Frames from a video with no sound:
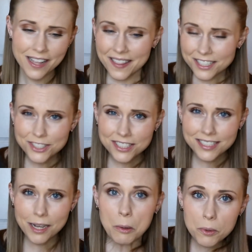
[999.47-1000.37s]
That's just
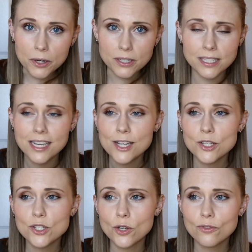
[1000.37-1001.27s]
how it works.
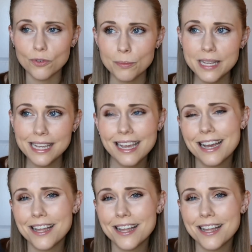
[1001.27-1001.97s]
So for me,